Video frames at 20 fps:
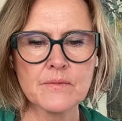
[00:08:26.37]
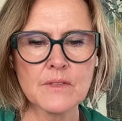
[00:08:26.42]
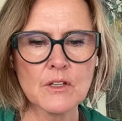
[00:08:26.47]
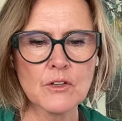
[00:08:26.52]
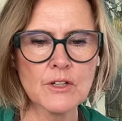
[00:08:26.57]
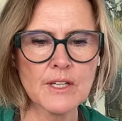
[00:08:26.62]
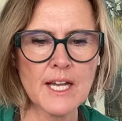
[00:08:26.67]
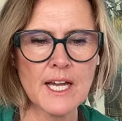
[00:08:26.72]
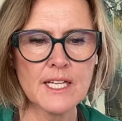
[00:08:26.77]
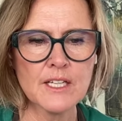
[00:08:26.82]

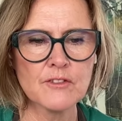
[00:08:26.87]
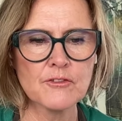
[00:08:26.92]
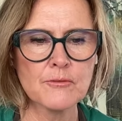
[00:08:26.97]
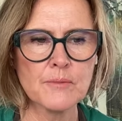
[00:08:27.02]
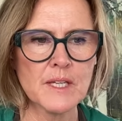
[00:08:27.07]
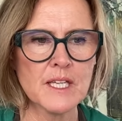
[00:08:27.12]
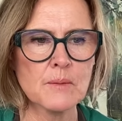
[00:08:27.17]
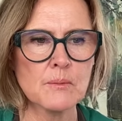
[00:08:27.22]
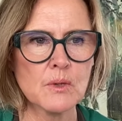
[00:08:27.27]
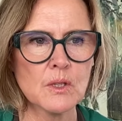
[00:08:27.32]
creative
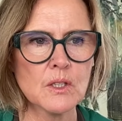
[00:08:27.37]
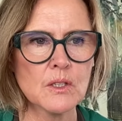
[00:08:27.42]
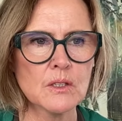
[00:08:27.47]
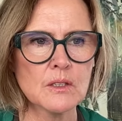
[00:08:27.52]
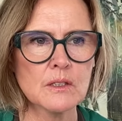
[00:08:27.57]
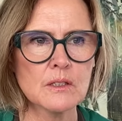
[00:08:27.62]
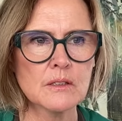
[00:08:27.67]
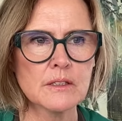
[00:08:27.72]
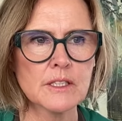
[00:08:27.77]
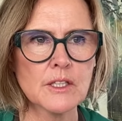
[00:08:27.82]

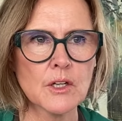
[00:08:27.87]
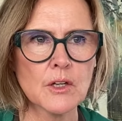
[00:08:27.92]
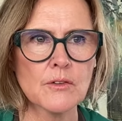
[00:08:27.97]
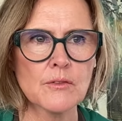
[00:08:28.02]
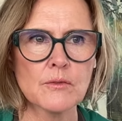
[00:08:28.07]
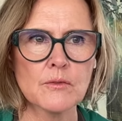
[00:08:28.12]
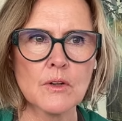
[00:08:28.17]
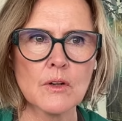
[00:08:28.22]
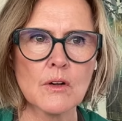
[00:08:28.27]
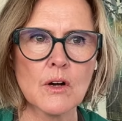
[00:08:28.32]
people,
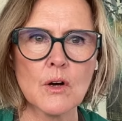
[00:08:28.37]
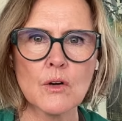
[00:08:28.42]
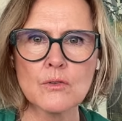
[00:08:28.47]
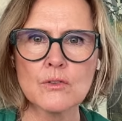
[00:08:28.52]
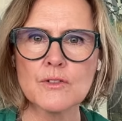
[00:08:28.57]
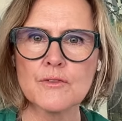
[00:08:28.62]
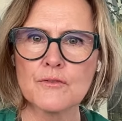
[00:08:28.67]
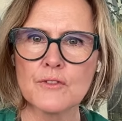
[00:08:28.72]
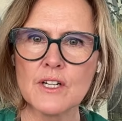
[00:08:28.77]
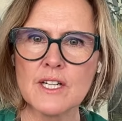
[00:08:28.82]

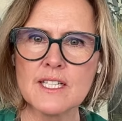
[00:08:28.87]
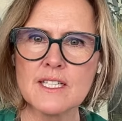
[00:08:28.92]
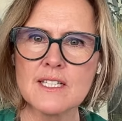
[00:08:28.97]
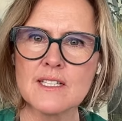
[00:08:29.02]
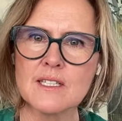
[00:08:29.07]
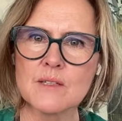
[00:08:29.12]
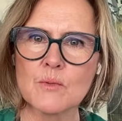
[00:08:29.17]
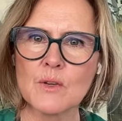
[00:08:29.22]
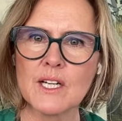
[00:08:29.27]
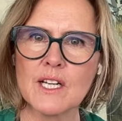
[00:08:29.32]
old
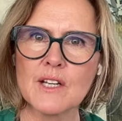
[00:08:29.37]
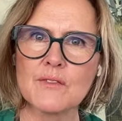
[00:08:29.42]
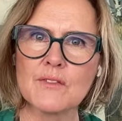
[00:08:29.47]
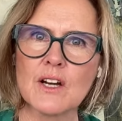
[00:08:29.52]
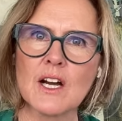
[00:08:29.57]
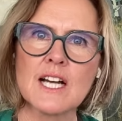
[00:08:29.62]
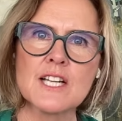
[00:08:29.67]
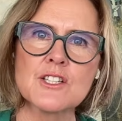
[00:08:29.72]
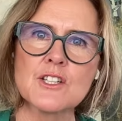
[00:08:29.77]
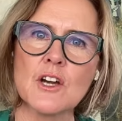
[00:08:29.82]
friends, whatever.
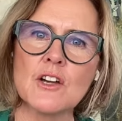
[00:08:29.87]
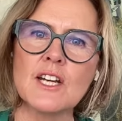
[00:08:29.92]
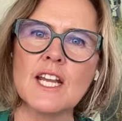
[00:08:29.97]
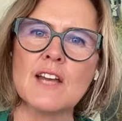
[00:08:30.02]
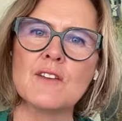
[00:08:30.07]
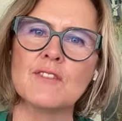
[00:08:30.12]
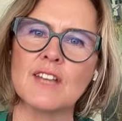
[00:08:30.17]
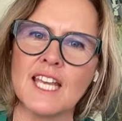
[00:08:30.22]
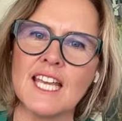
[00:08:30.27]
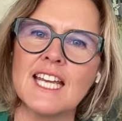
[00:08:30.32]
I don't
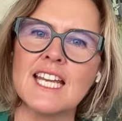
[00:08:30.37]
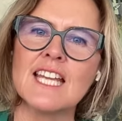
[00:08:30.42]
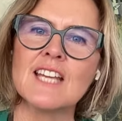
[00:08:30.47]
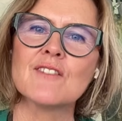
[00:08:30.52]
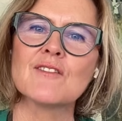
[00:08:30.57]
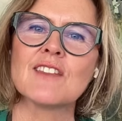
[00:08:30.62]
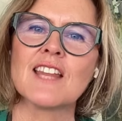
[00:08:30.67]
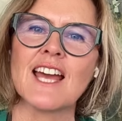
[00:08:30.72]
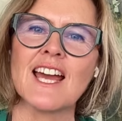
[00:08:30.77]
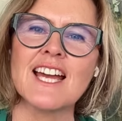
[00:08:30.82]
have any
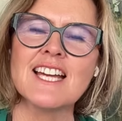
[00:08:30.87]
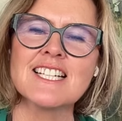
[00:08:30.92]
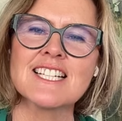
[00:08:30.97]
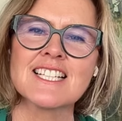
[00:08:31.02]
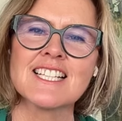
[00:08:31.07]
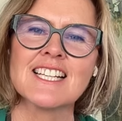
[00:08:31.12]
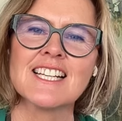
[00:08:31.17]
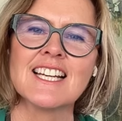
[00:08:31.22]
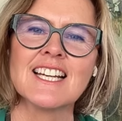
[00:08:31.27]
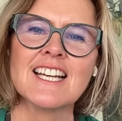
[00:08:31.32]
of
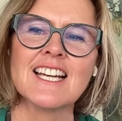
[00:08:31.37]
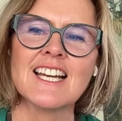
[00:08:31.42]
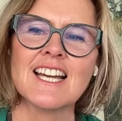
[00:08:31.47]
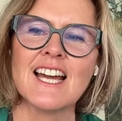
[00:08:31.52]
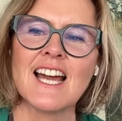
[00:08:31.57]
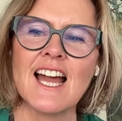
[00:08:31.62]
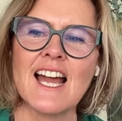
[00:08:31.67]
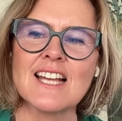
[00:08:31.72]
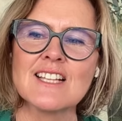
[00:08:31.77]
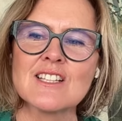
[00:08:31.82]
that.
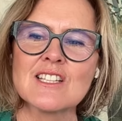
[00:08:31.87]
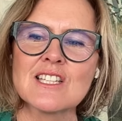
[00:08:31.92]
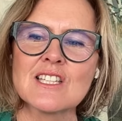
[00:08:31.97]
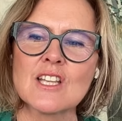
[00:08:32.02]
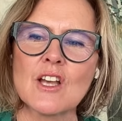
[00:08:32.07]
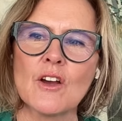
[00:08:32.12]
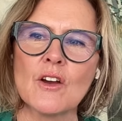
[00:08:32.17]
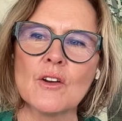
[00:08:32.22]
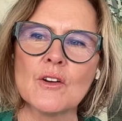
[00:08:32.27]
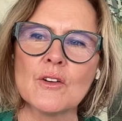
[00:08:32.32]
And
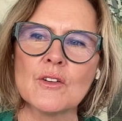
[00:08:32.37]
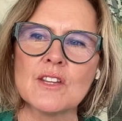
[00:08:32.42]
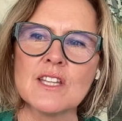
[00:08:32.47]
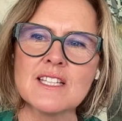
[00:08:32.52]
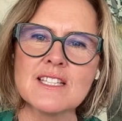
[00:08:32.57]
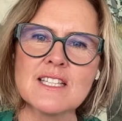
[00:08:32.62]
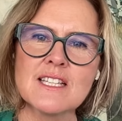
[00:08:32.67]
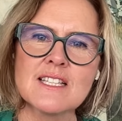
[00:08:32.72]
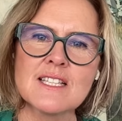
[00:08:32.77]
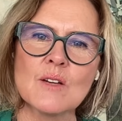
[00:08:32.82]
so
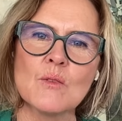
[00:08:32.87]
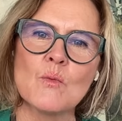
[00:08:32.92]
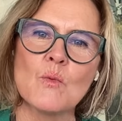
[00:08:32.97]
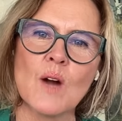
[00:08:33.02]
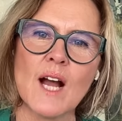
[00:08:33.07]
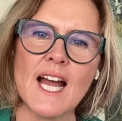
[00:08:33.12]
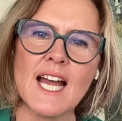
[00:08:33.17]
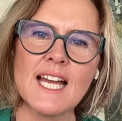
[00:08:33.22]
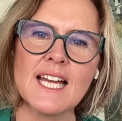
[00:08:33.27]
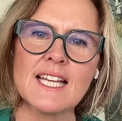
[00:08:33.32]
this is a
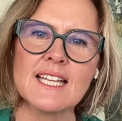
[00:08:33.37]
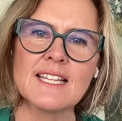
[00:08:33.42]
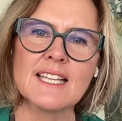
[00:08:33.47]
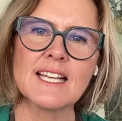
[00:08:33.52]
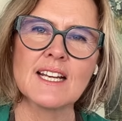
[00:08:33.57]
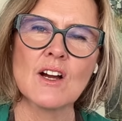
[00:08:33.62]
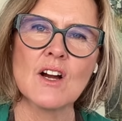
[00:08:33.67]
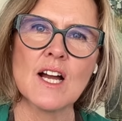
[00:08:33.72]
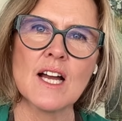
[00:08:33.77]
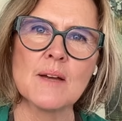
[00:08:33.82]
way
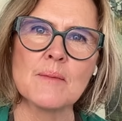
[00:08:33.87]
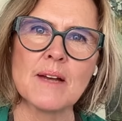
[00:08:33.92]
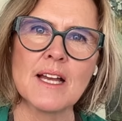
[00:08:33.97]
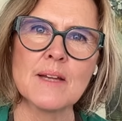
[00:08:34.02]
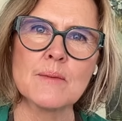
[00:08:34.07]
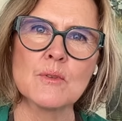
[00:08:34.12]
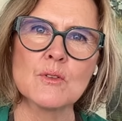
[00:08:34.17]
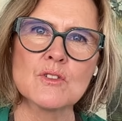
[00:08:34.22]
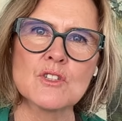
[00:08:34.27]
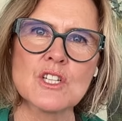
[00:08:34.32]
that I'm
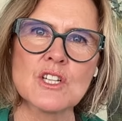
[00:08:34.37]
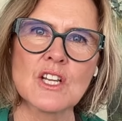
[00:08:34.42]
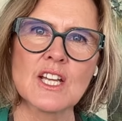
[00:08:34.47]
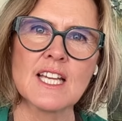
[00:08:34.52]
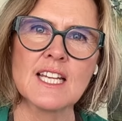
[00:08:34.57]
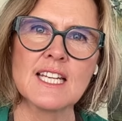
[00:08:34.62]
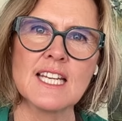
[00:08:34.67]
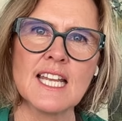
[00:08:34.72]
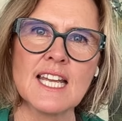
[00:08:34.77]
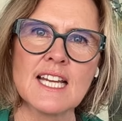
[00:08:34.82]
able to
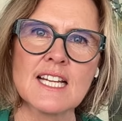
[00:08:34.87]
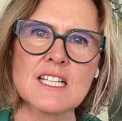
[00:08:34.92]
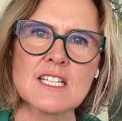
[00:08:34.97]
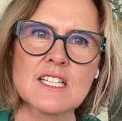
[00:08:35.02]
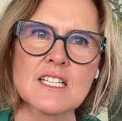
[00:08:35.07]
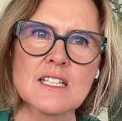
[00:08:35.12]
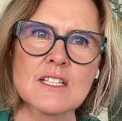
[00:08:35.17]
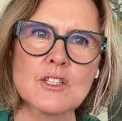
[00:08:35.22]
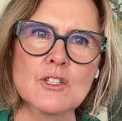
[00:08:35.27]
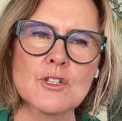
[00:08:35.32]

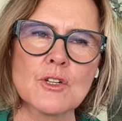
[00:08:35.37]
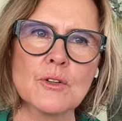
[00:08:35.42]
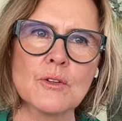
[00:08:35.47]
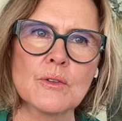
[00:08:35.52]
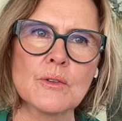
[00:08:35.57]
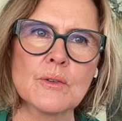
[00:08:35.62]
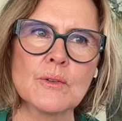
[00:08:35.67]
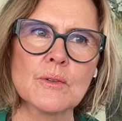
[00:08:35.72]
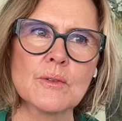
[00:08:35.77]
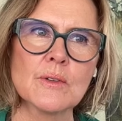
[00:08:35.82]
connect
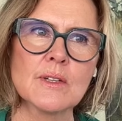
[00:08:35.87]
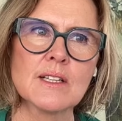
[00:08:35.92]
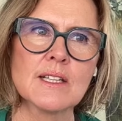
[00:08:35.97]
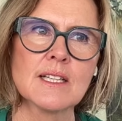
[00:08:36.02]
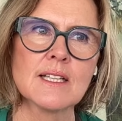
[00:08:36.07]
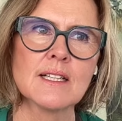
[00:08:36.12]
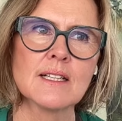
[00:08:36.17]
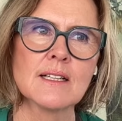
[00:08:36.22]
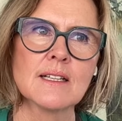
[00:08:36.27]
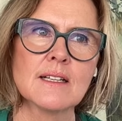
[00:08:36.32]
to
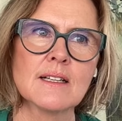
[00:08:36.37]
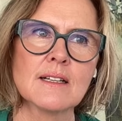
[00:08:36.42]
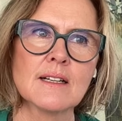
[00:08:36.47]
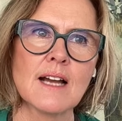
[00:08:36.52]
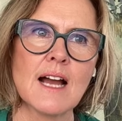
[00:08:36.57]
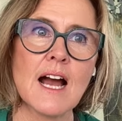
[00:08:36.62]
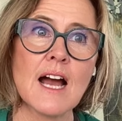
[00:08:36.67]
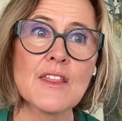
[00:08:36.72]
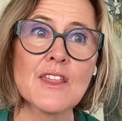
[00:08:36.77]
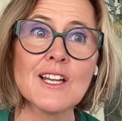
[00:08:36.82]

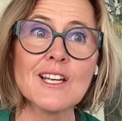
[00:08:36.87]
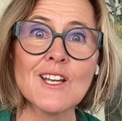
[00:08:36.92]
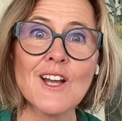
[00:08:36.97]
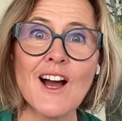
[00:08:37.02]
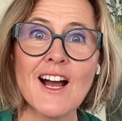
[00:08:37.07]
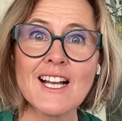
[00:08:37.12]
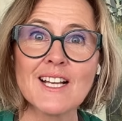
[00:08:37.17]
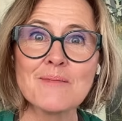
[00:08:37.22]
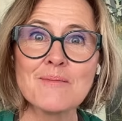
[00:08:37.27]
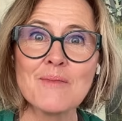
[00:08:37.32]
other
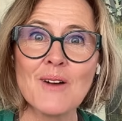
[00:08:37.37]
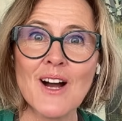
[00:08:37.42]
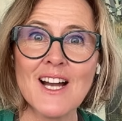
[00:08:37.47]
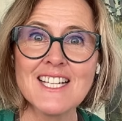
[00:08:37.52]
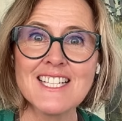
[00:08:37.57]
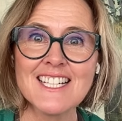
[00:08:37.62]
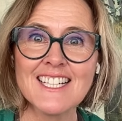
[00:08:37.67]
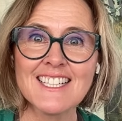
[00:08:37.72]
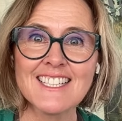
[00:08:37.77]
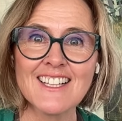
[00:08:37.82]

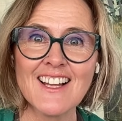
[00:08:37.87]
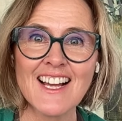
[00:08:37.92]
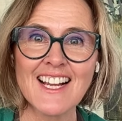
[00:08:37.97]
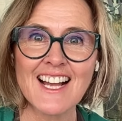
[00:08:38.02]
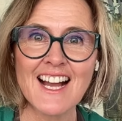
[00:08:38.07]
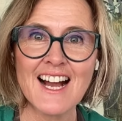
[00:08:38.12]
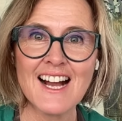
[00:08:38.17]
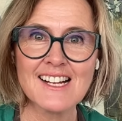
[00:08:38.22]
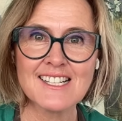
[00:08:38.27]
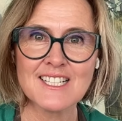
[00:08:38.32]
like-minded,
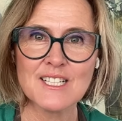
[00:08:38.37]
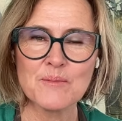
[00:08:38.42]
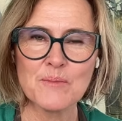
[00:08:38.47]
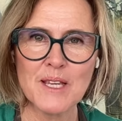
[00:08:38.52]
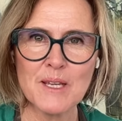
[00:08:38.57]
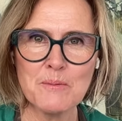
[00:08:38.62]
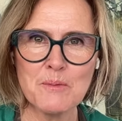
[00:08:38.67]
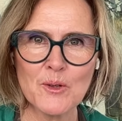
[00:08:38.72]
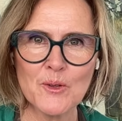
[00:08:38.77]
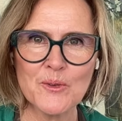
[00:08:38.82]
like-hearted
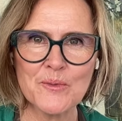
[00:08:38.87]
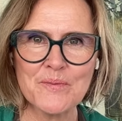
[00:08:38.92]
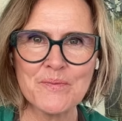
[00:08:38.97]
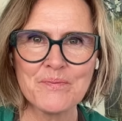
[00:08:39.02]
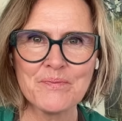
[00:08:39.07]
people.